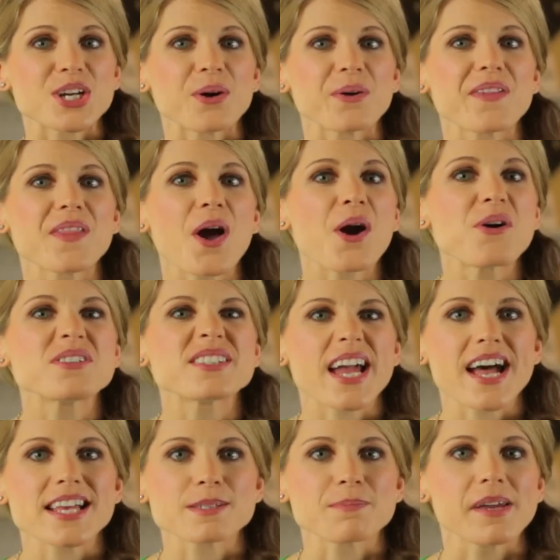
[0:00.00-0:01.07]
show and the host
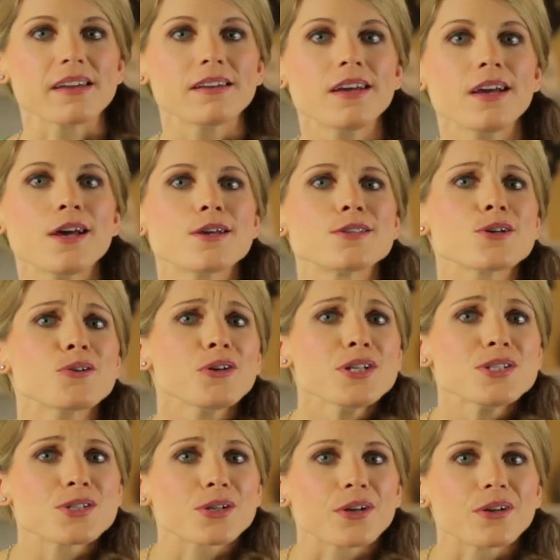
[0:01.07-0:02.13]
asked me, "So
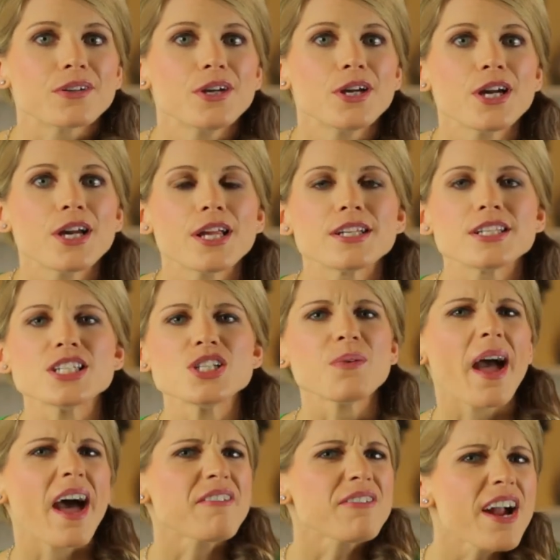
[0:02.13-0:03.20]
Crystal, did
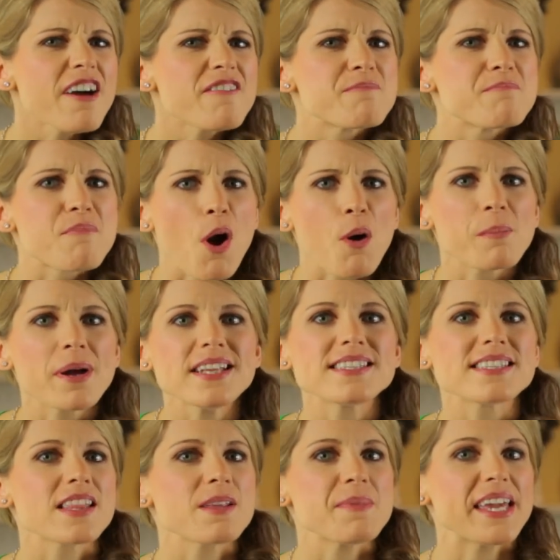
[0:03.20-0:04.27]
you ever have
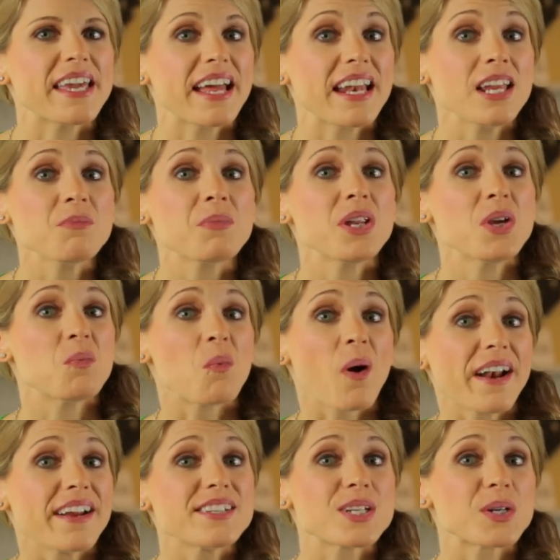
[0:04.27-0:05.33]
moments in the beginning when you
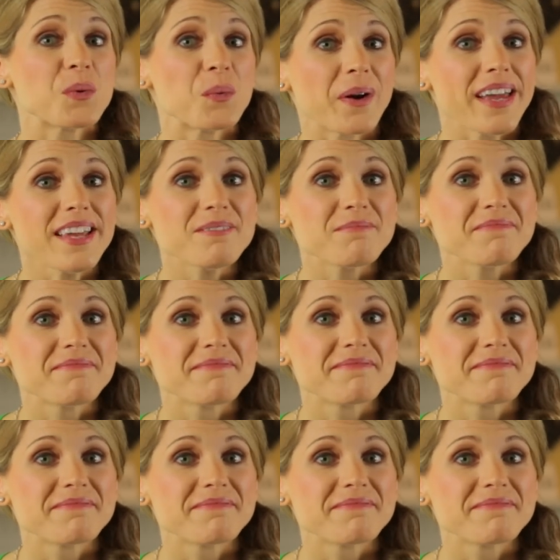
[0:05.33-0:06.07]
wanted to quit?"